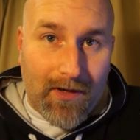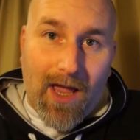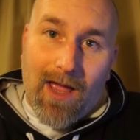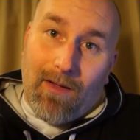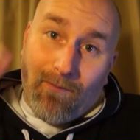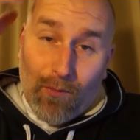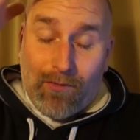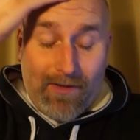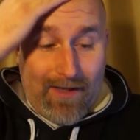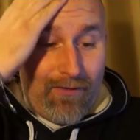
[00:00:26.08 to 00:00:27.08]

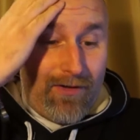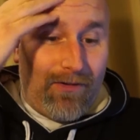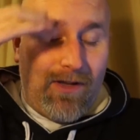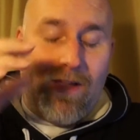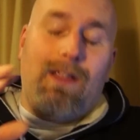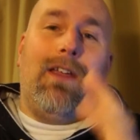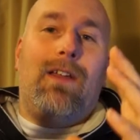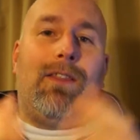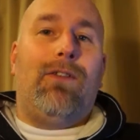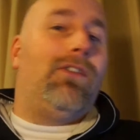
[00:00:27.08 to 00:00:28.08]
Unfortunately, there is
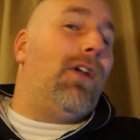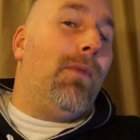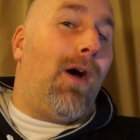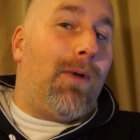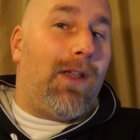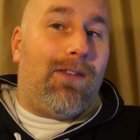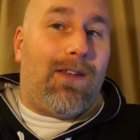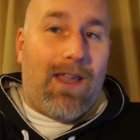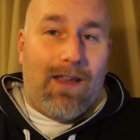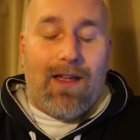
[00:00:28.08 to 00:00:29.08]
no Marmite
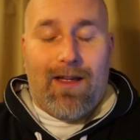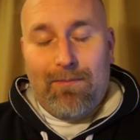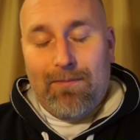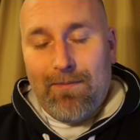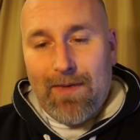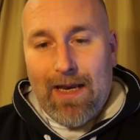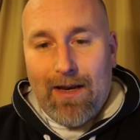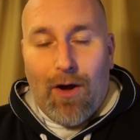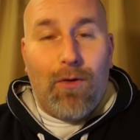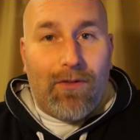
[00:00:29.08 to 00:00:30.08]
today. I'm in
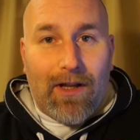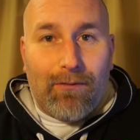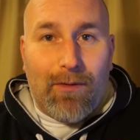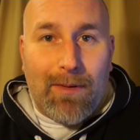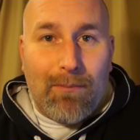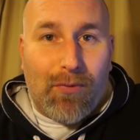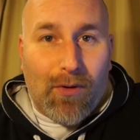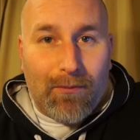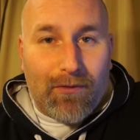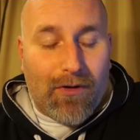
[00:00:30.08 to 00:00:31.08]
a hotel room in
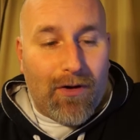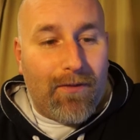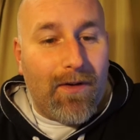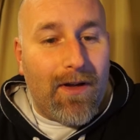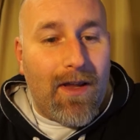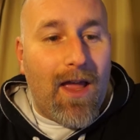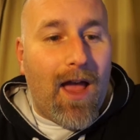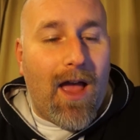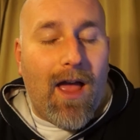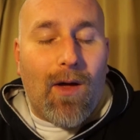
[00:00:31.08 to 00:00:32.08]
Bromsgrove
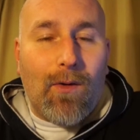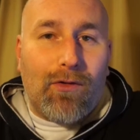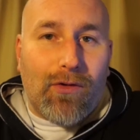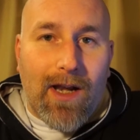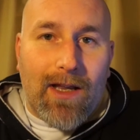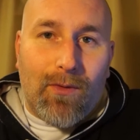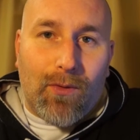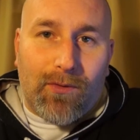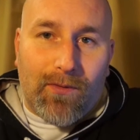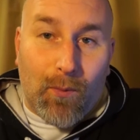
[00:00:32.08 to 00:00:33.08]
on a training
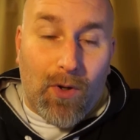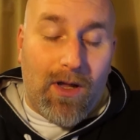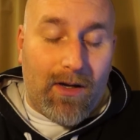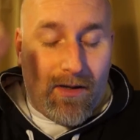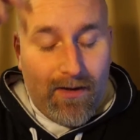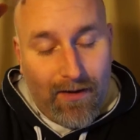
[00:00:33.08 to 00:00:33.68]
course for work.